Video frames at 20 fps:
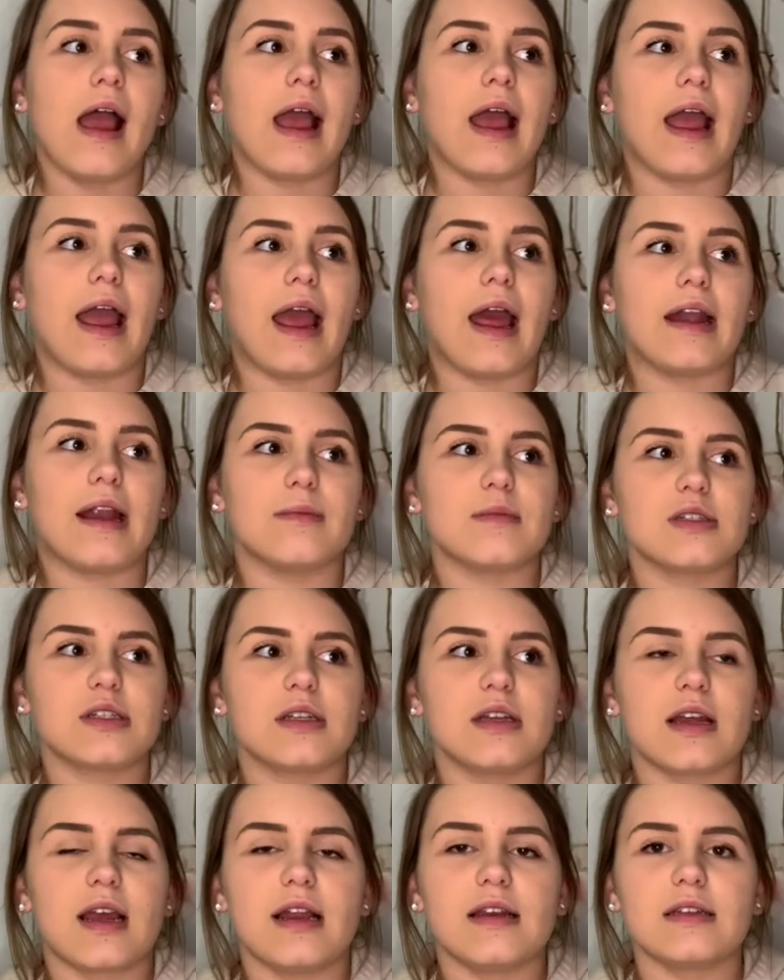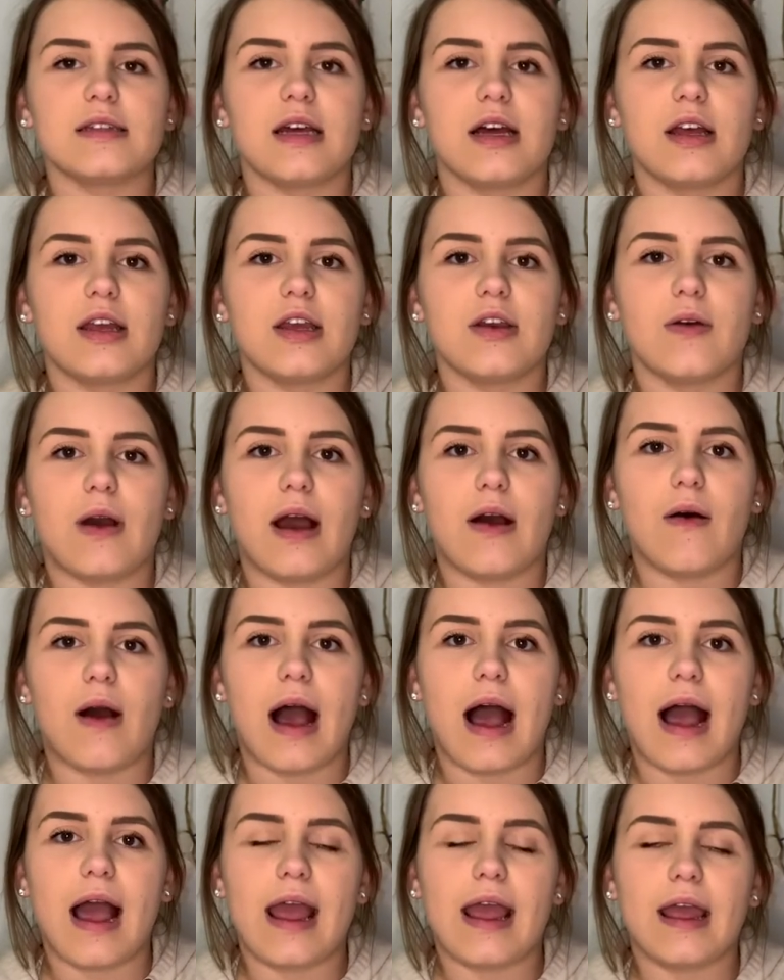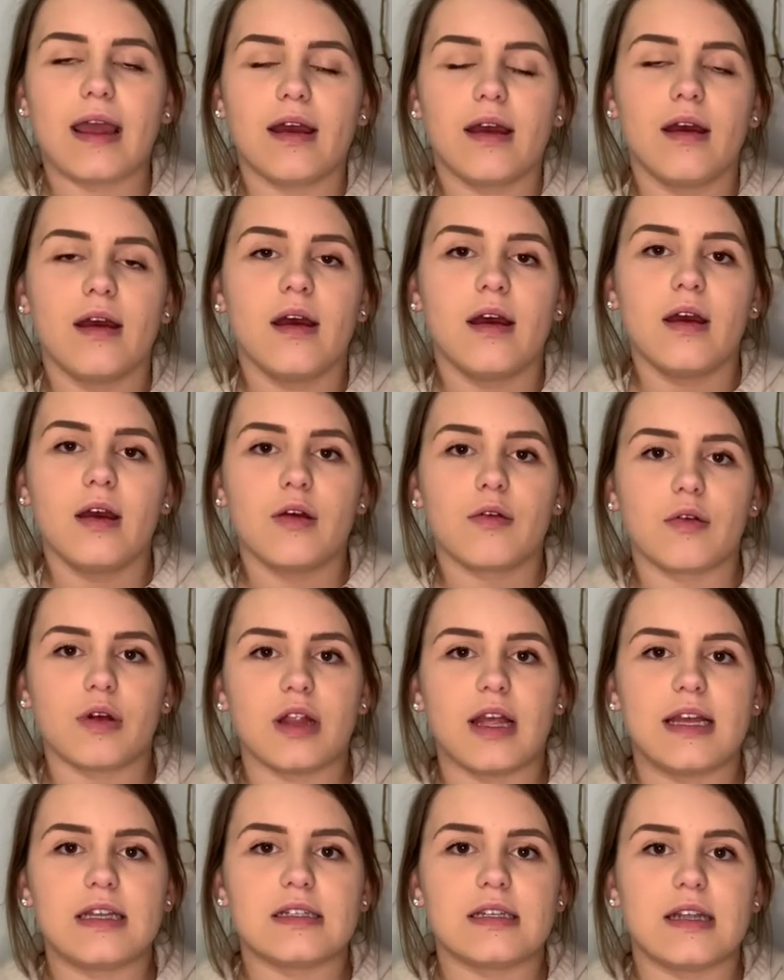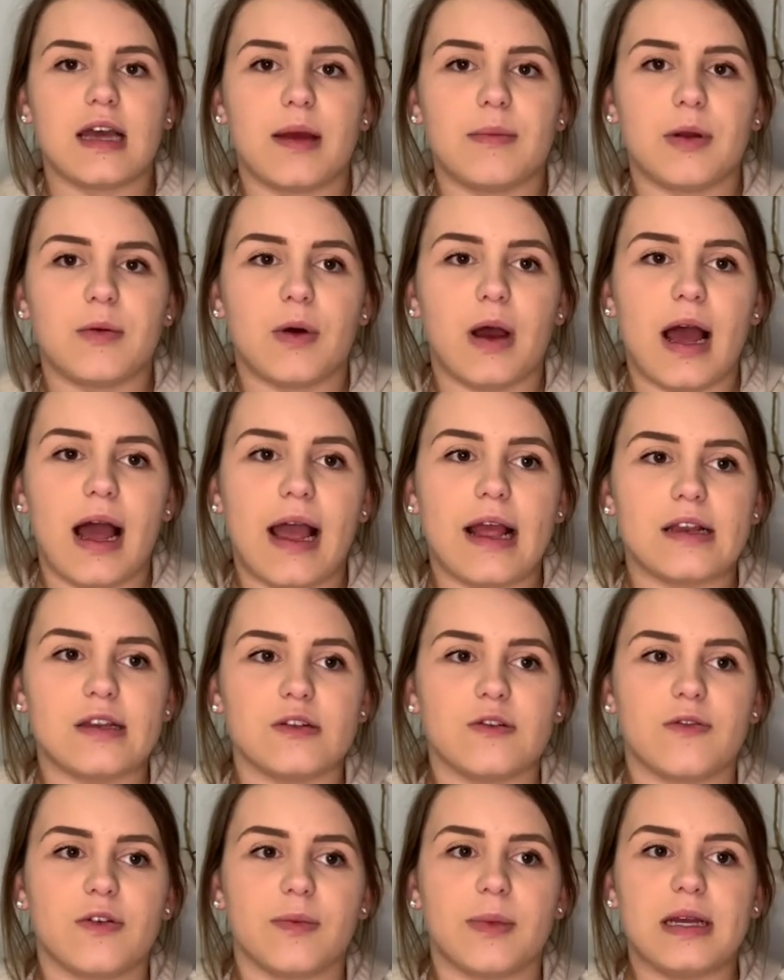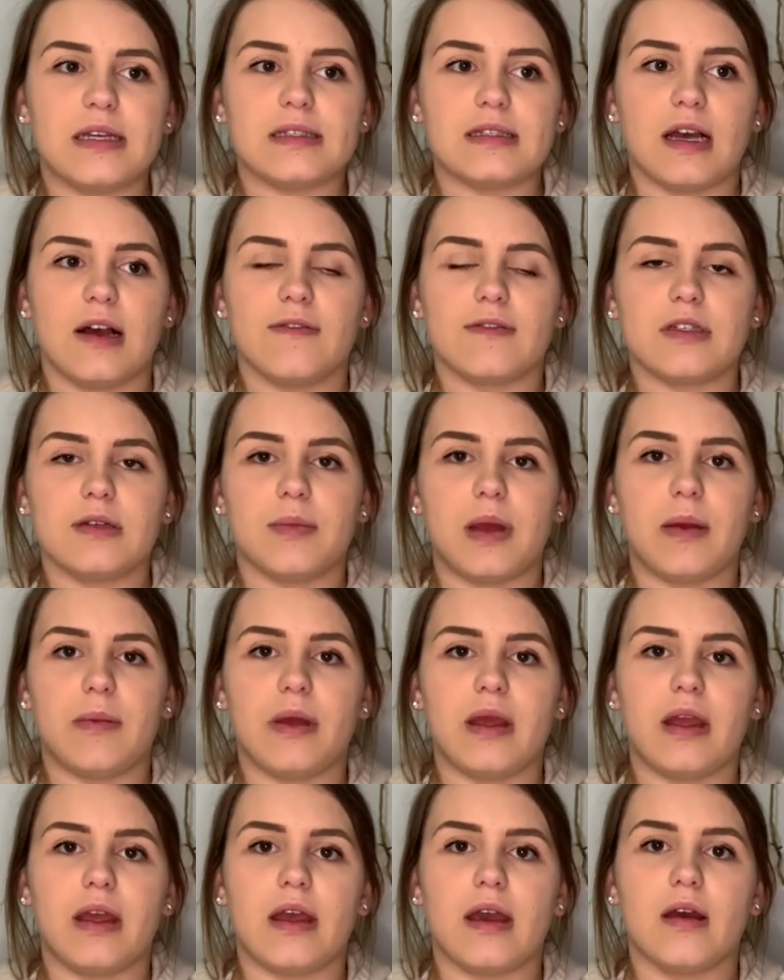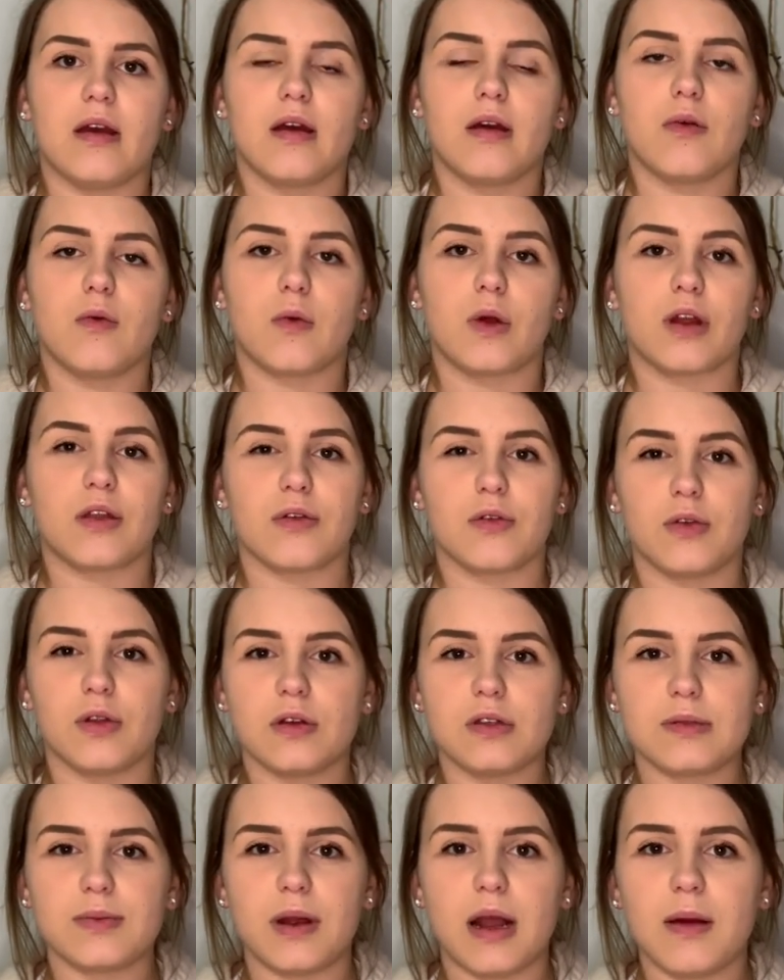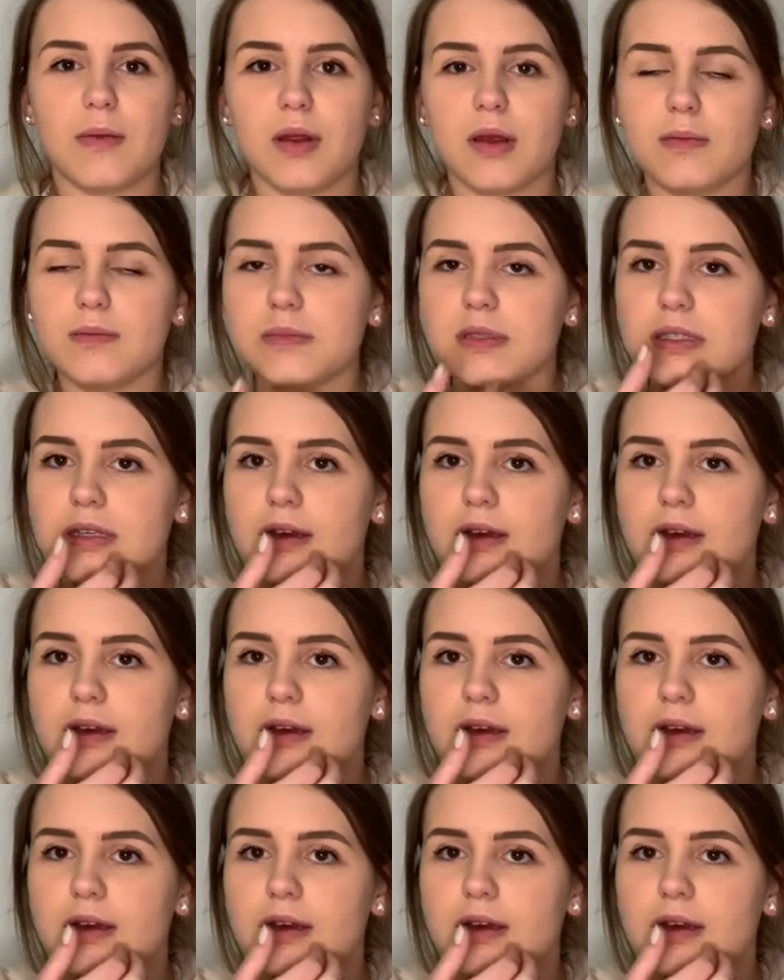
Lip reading: and I'm just going to kind of tell you how I relate to them and what I do for myself to maybe work through those problems,